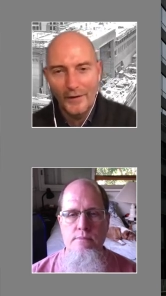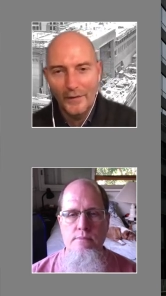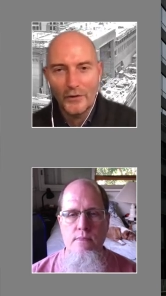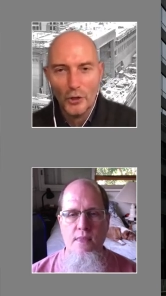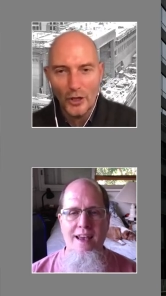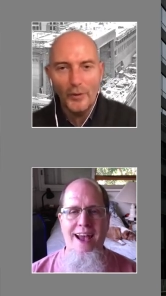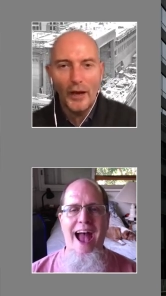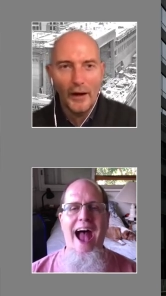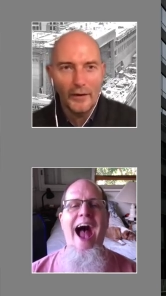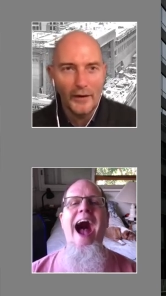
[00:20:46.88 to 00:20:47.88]
Speaker 1: in the jimmy
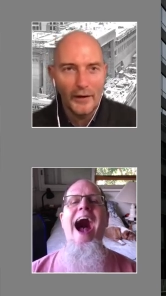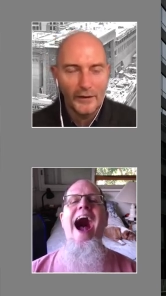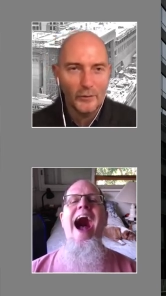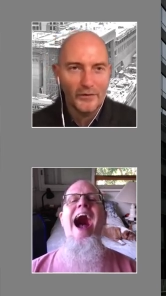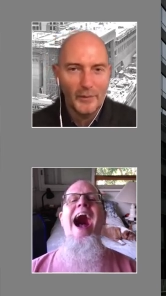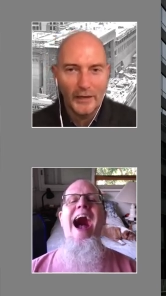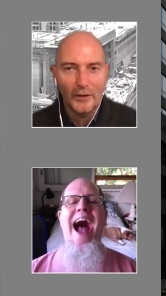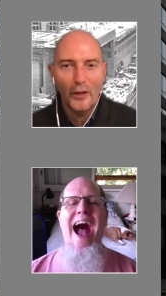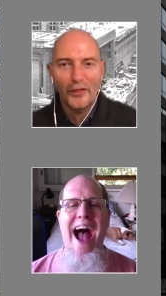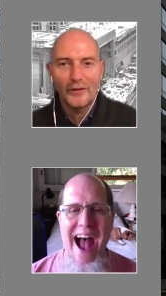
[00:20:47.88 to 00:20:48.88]
era it was about
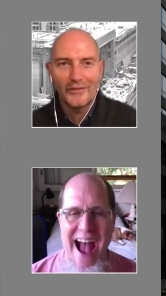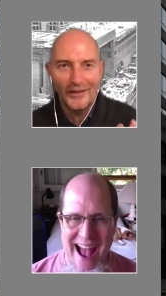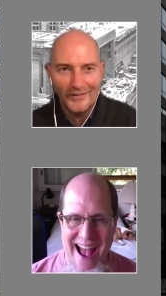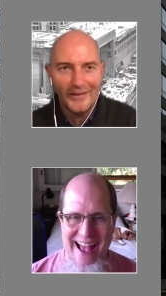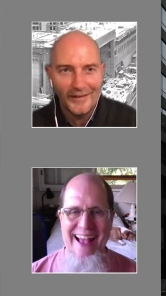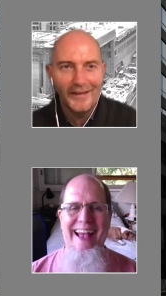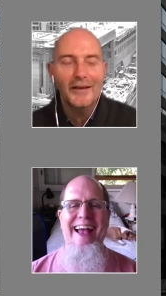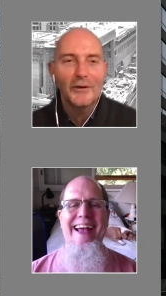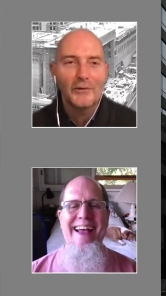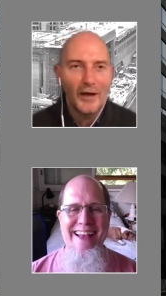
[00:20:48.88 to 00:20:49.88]

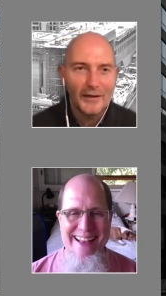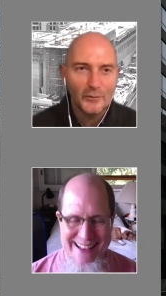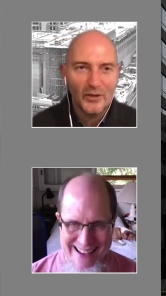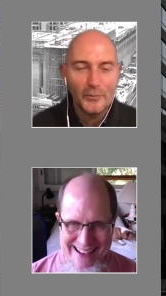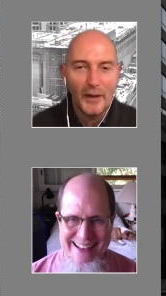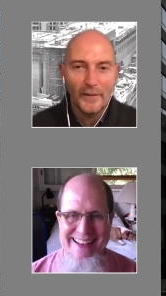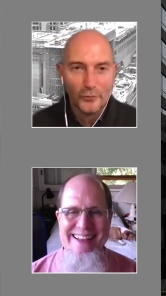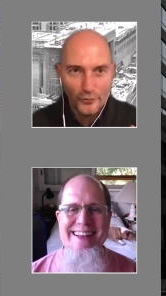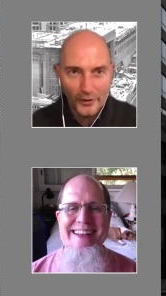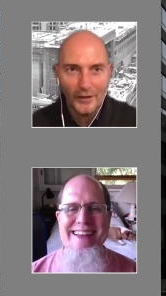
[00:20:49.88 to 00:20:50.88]
authenticity right it was about the
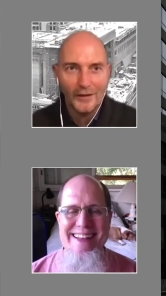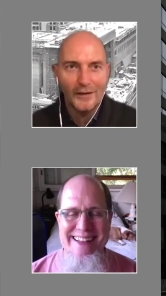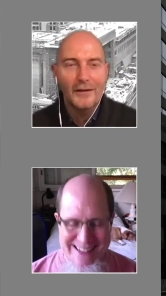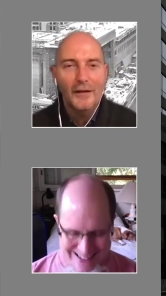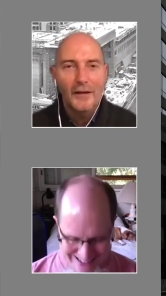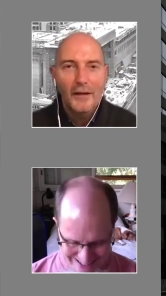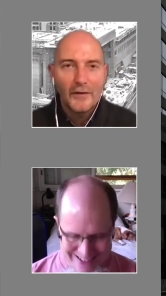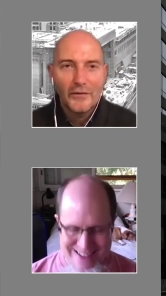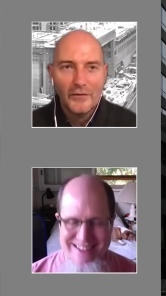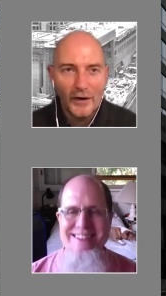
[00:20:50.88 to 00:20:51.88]
real
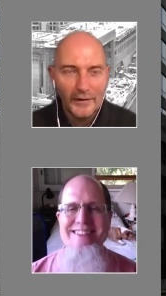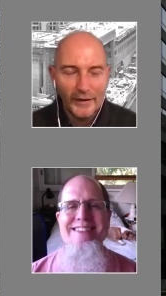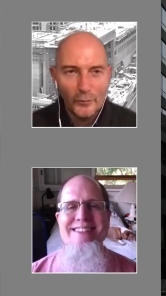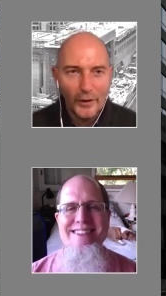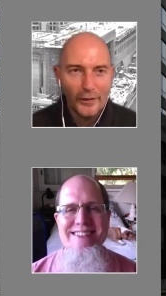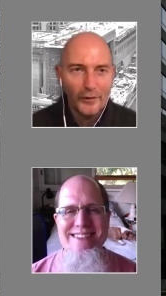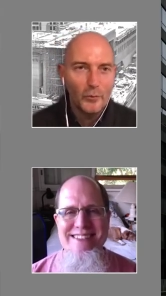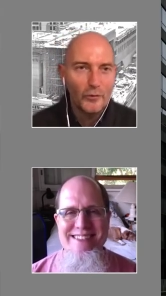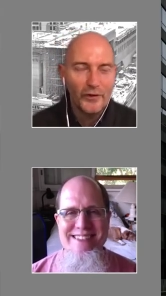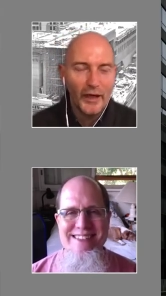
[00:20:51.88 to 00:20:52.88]
yes. starting with the
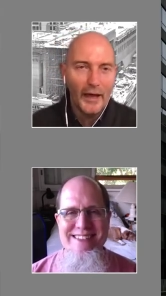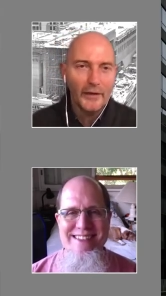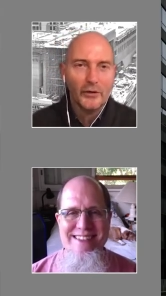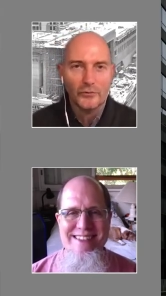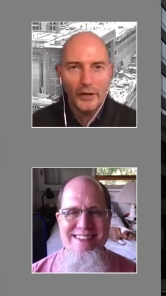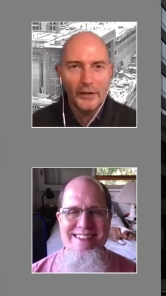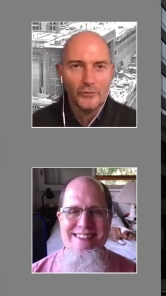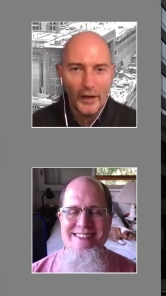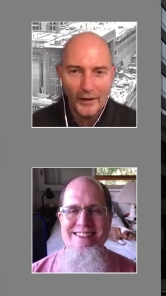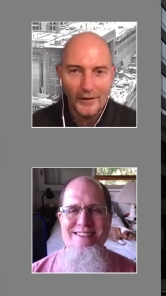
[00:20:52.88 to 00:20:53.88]
movie actor ronnie
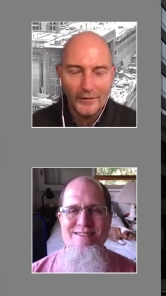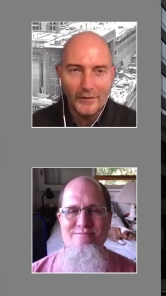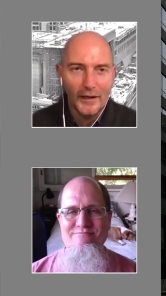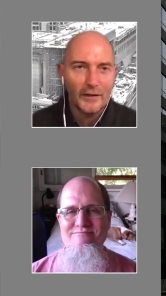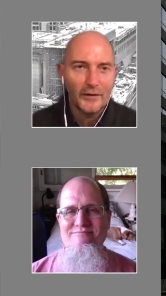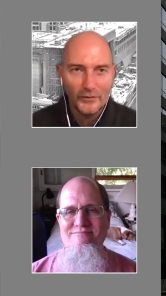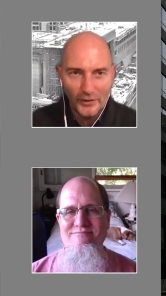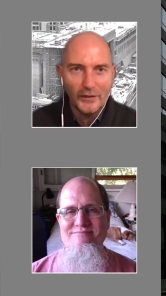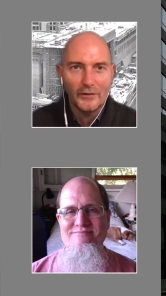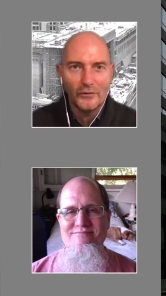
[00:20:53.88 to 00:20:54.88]
reagan and
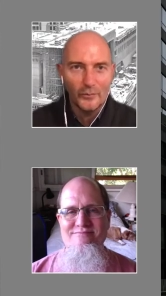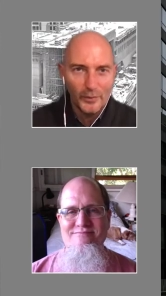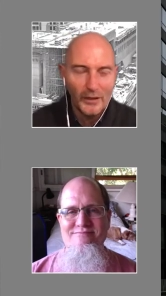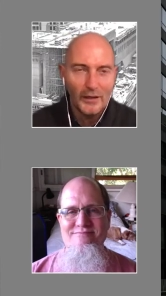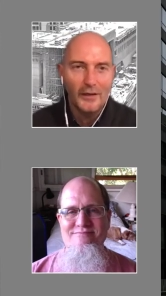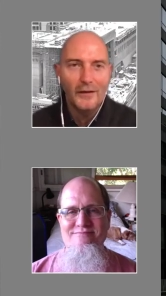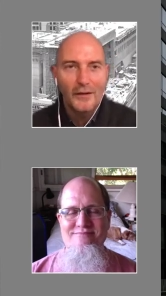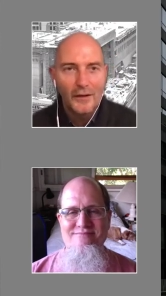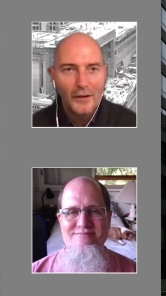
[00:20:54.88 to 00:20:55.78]
continued to be